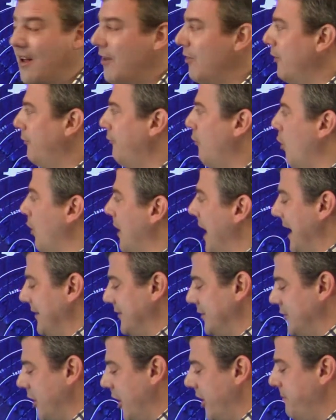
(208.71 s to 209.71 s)
The forecast
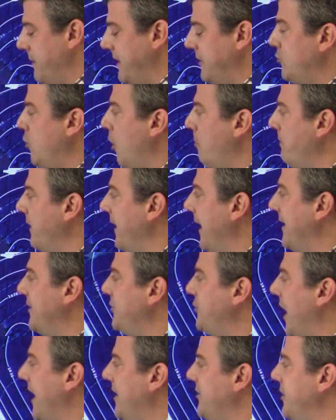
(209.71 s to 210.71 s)
is going to be chopping and
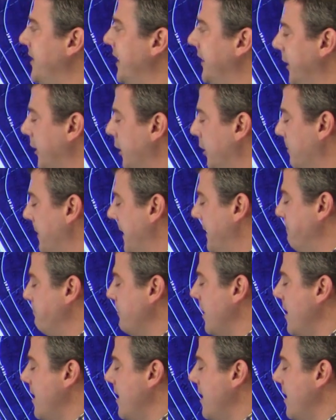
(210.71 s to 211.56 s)
changing a little bit.